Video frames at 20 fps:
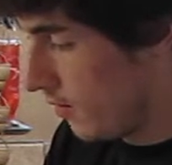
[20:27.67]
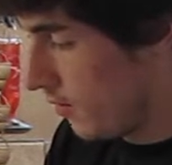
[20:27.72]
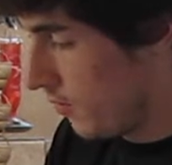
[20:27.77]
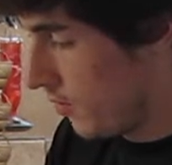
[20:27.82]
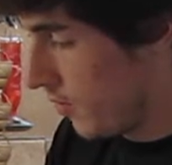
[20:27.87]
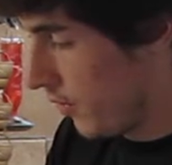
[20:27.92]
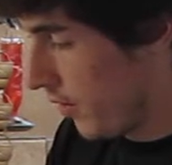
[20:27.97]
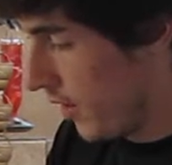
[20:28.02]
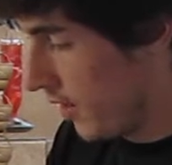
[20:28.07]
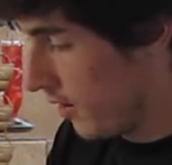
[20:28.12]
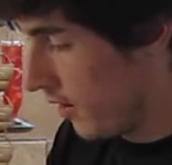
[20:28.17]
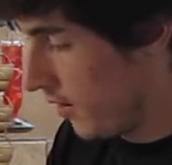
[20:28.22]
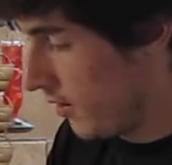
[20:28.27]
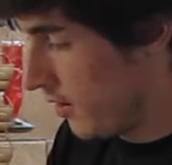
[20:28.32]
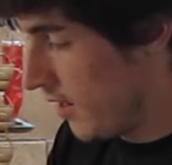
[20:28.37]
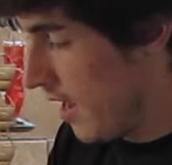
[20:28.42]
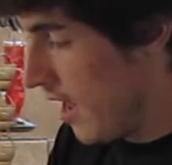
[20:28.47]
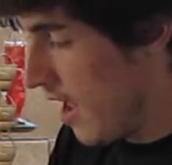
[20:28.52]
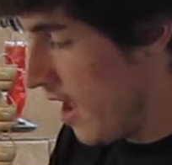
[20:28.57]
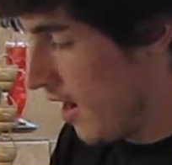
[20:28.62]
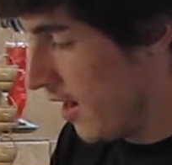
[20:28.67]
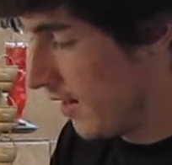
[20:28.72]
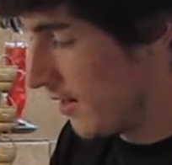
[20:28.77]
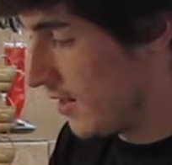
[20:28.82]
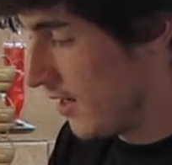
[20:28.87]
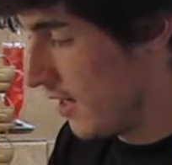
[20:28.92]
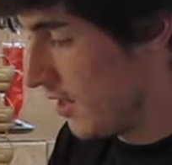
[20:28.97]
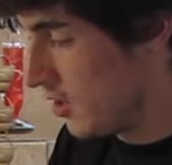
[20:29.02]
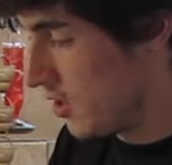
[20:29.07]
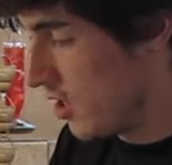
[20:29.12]
with like a
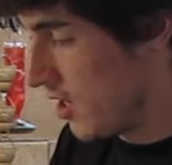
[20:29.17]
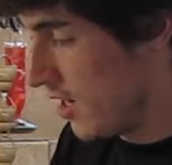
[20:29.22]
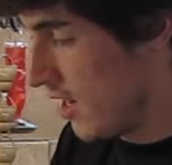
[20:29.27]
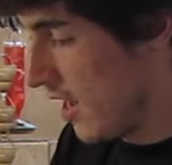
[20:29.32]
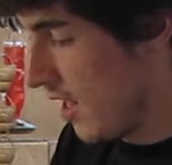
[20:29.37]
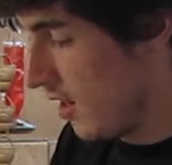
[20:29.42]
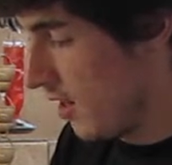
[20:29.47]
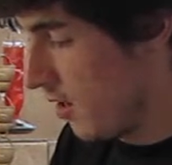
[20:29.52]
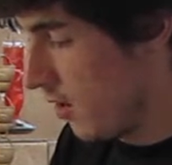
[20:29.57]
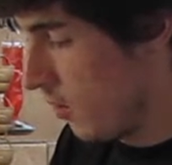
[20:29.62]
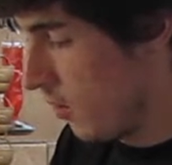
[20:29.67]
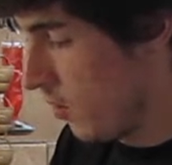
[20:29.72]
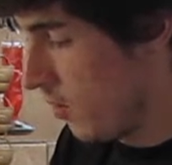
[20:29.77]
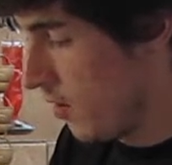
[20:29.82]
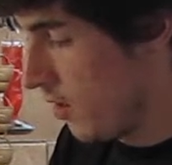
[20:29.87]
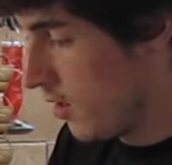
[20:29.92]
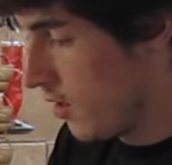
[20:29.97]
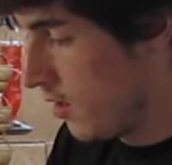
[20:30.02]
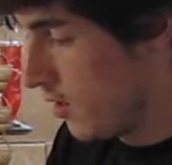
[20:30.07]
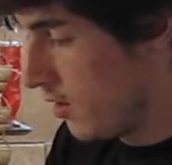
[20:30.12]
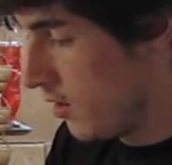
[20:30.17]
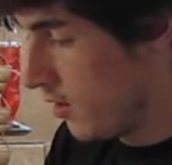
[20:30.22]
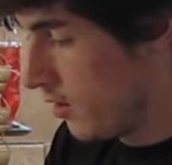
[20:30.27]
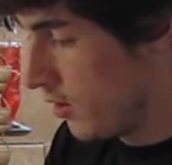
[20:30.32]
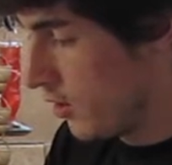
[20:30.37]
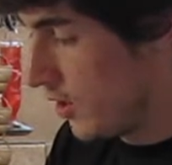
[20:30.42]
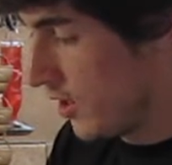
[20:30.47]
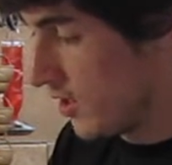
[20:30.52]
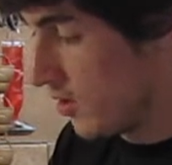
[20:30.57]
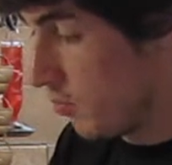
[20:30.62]
tinge of yellow.
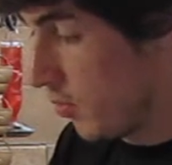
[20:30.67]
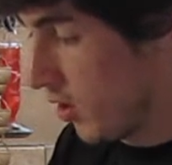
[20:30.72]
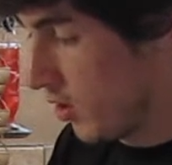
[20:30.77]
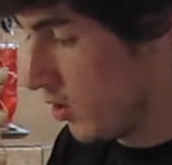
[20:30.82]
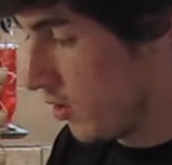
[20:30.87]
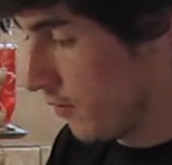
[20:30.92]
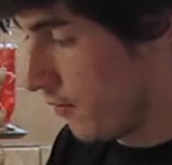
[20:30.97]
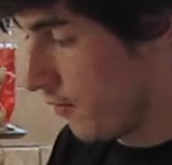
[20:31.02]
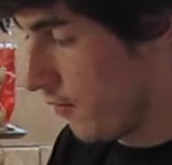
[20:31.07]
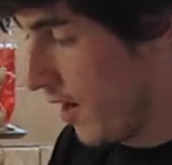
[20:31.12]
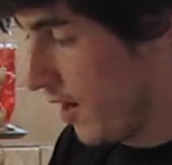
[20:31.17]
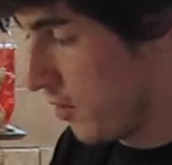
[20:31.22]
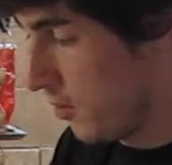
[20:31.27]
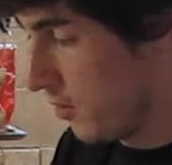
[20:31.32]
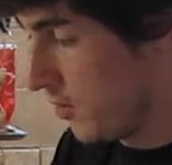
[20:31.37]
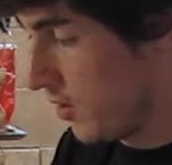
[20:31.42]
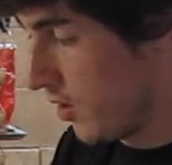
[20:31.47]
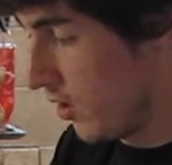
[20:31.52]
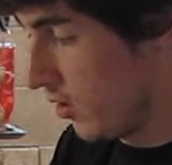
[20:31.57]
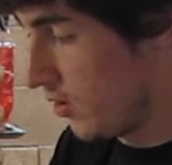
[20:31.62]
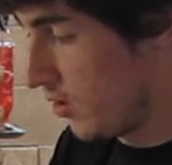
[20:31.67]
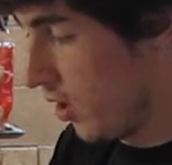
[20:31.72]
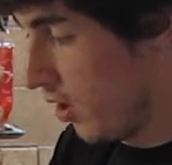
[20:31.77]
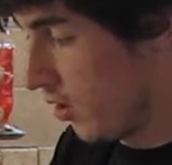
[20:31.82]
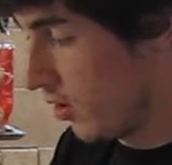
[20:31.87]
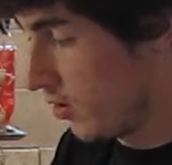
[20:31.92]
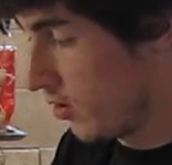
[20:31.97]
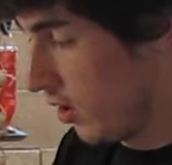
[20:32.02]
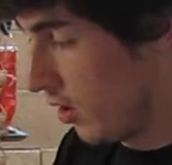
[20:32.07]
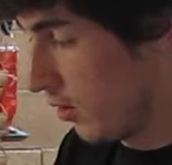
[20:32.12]
She has a bunch of freckles that are
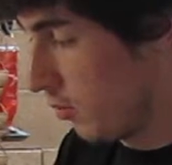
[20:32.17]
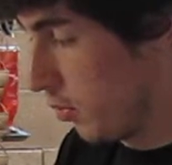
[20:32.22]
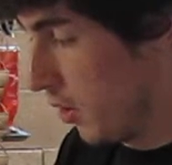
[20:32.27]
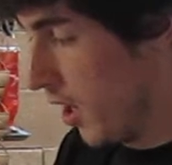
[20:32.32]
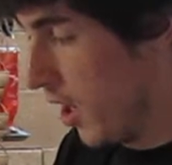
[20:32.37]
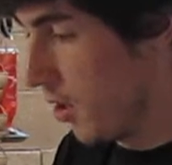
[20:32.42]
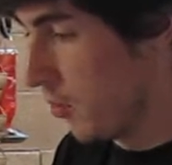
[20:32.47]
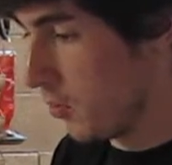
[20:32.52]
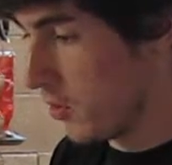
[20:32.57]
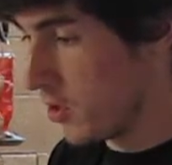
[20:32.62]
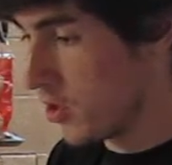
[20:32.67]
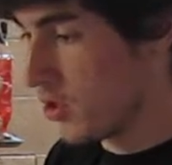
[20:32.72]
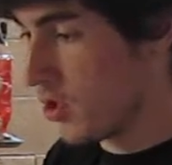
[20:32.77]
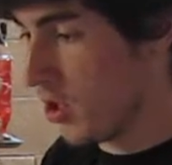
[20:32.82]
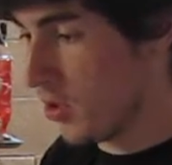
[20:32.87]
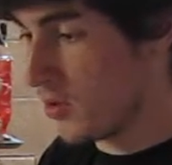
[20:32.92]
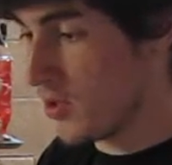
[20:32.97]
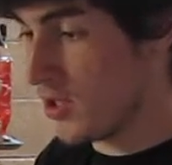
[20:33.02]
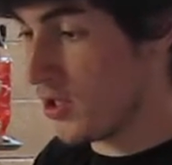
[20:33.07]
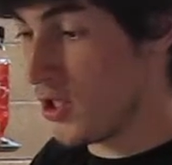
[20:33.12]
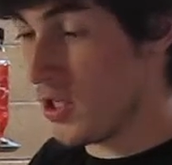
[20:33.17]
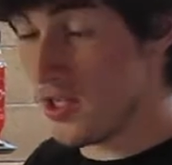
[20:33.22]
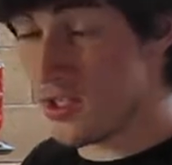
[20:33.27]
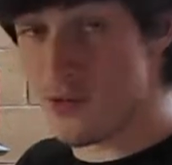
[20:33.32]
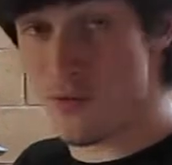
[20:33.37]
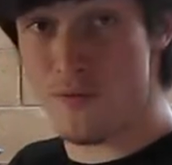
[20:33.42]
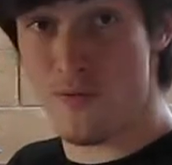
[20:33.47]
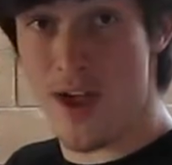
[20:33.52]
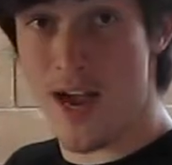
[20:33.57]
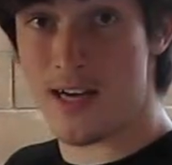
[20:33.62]
dark brown, which shows that she is
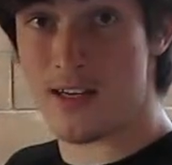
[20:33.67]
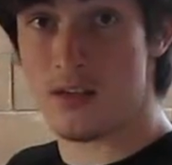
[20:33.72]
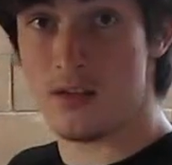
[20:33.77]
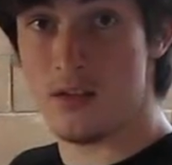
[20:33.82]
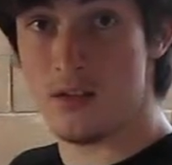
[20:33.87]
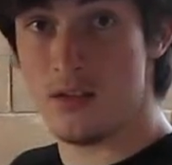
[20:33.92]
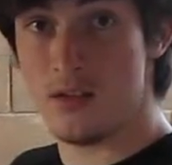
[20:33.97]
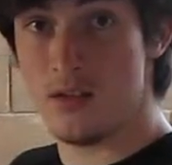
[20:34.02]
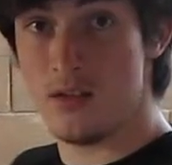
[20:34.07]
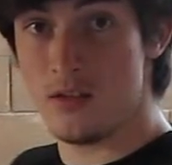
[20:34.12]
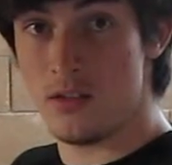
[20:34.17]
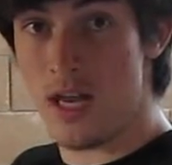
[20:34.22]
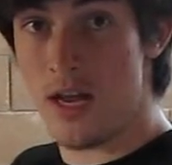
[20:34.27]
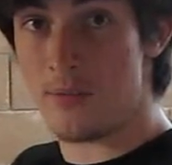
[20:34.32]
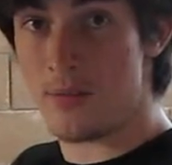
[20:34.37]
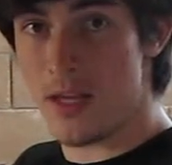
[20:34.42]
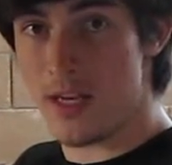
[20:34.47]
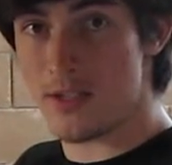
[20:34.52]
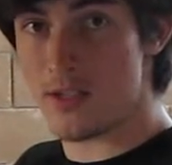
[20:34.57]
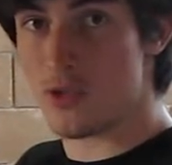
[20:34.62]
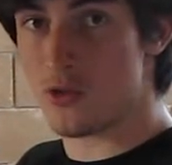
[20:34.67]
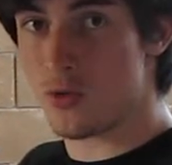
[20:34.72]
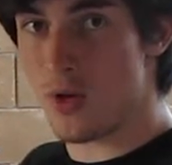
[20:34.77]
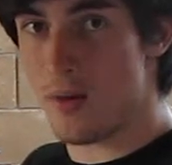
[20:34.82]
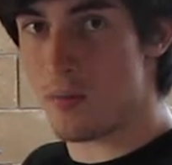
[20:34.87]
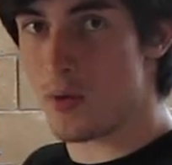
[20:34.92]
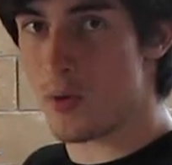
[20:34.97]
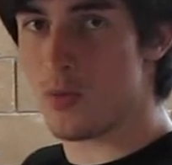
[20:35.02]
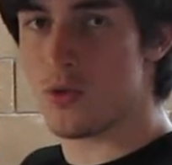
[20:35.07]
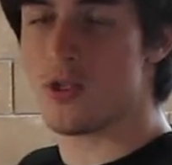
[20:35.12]
in fact definitely has a
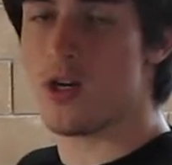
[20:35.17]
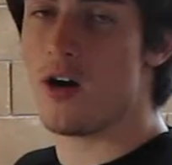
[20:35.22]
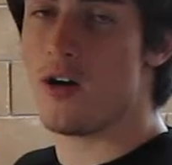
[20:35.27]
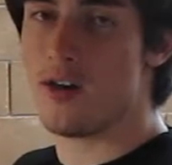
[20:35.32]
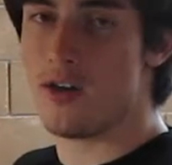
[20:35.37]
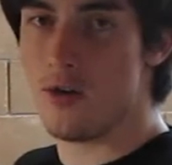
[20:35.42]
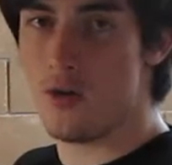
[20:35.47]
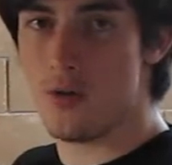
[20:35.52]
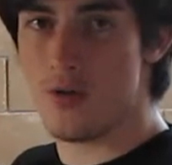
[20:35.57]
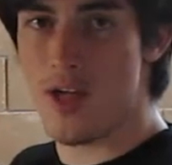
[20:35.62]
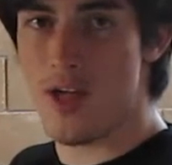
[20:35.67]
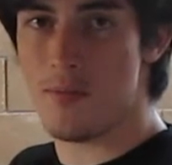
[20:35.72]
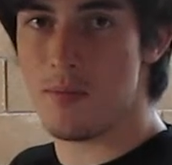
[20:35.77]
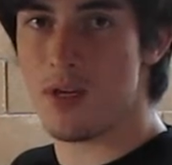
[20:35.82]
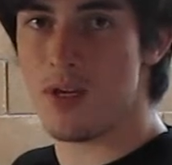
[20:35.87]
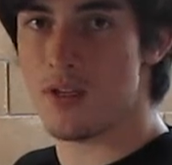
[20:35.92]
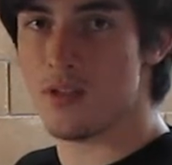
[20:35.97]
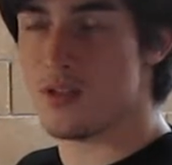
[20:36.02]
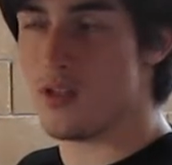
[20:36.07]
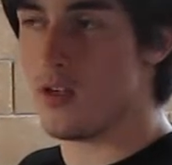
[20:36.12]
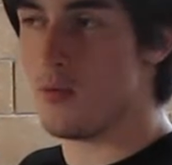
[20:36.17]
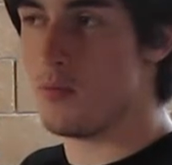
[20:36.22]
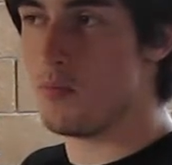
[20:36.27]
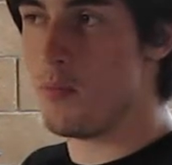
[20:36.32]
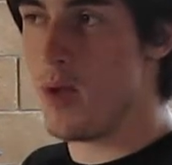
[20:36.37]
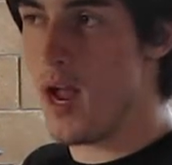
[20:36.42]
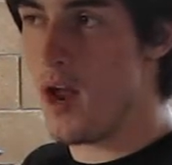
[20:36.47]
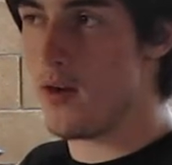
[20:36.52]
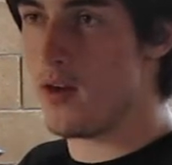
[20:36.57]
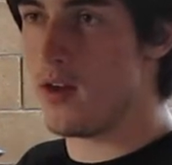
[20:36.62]
tremper, which I already knew that because the
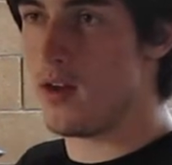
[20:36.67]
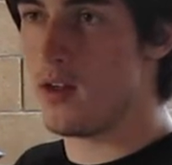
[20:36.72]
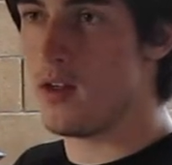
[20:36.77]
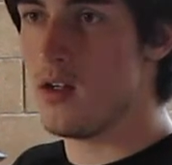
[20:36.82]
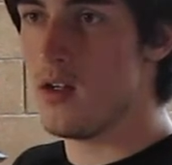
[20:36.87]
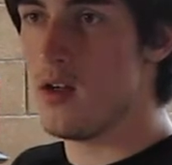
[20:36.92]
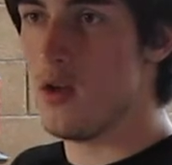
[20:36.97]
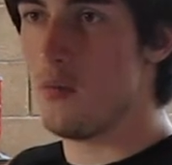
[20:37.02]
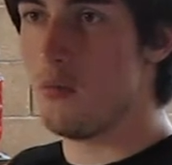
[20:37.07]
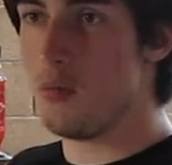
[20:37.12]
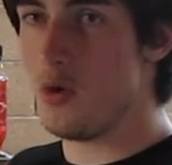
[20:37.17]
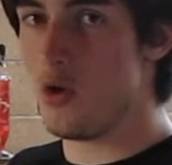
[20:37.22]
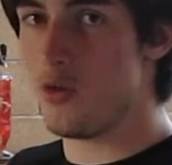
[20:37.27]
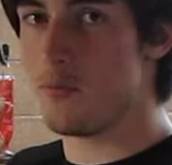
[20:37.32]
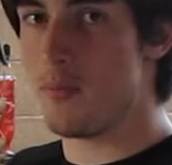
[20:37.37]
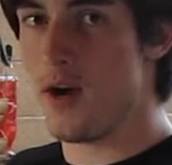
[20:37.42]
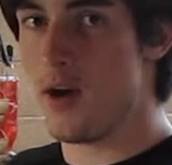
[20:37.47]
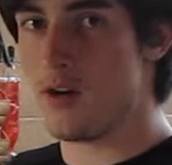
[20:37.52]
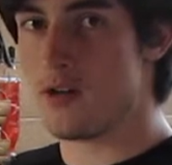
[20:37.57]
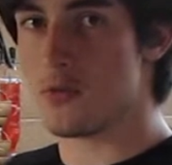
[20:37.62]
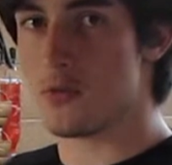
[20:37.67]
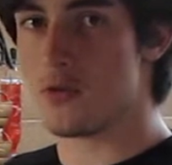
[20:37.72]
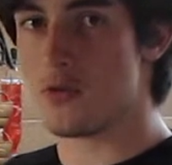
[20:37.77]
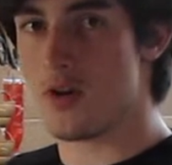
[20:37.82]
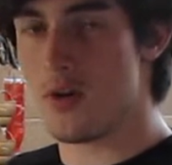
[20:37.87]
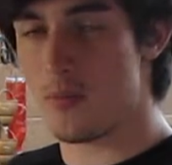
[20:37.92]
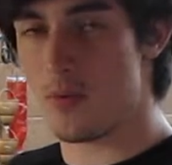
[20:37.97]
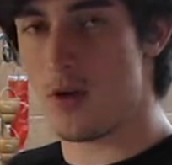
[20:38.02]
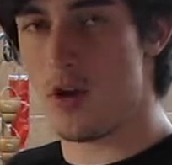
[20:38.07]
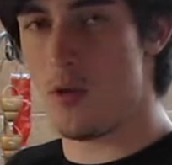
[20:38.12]
pairing, both parents were
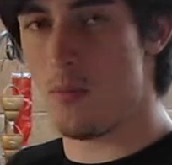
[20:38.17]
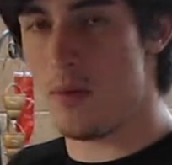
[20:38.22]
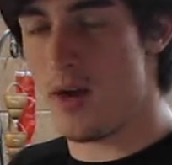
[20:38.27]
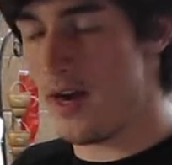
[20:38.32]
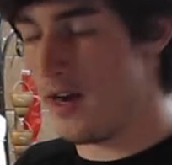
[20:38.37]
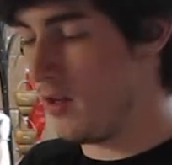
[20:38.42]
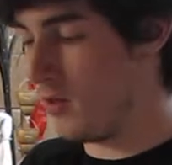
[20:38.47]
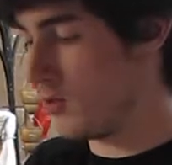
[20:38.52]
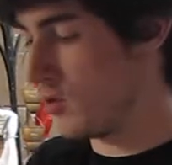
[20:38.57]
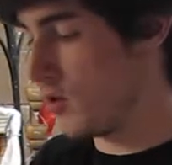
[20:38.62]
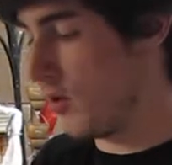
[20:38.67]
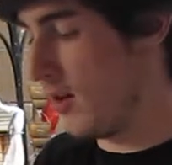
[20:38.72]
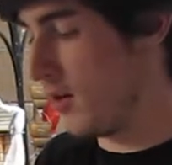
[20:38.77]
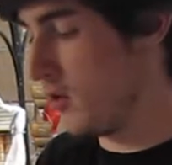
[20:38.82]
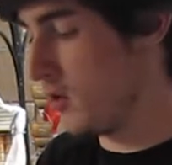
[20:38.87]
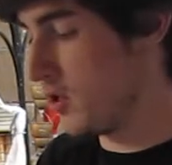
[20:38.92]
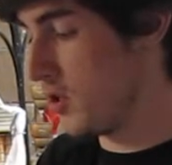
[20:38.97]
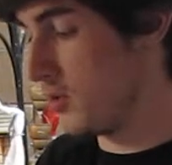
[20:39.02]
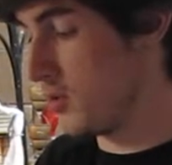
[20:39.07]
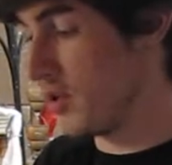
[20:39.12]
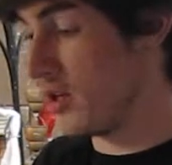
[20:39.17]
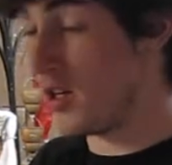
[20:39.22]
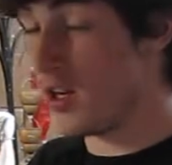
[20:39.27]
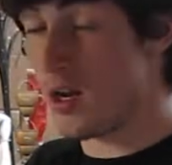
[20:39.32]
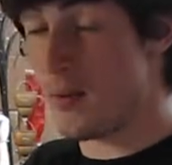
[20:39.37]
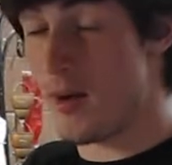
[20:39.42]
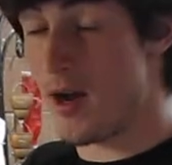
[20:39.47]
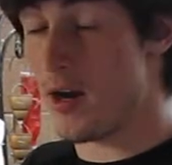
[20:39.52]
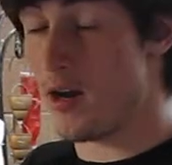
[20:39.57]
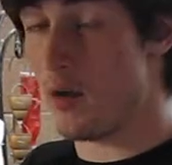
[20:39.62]
trempered albinos, so I knew she was going to
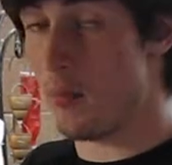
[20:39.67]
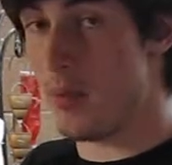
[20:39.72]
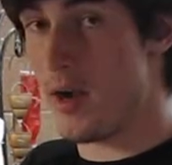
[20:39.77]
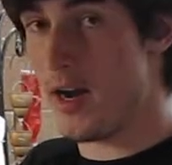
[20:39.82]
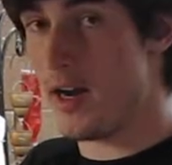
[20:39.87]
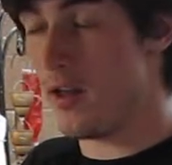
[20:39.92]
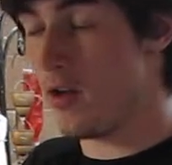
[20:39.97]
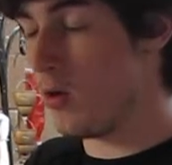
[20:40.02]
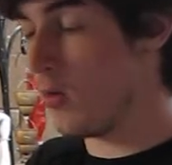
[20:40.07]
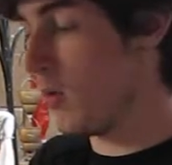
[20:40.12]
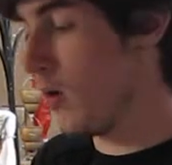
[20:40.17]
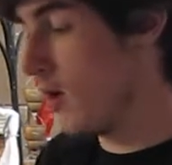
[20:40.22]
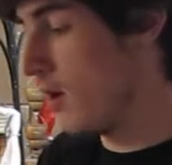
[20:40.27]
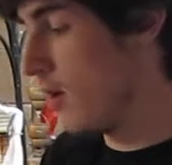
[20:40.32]
come out albino.